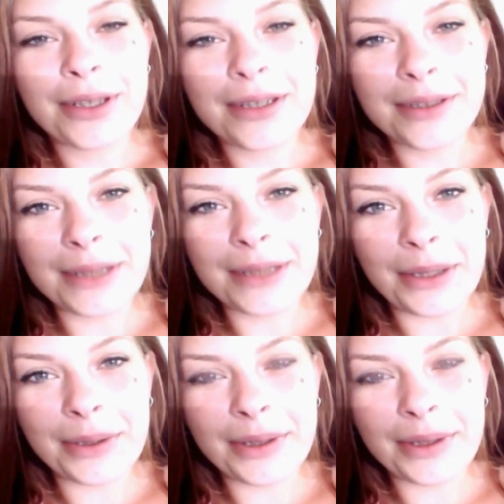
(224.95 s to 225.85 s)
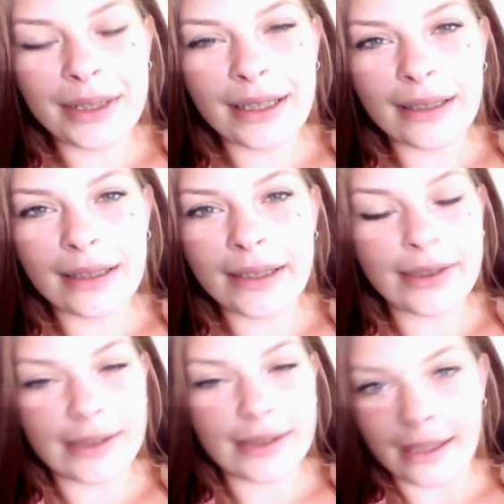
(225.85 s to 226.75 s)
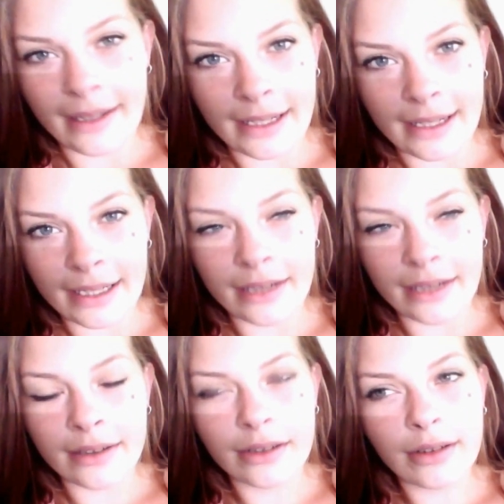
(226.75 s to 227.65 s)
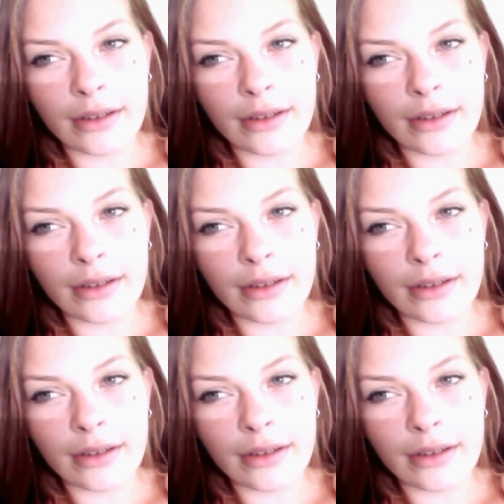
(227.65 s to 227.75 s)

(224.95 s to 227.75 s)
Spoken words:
so there's none of that here.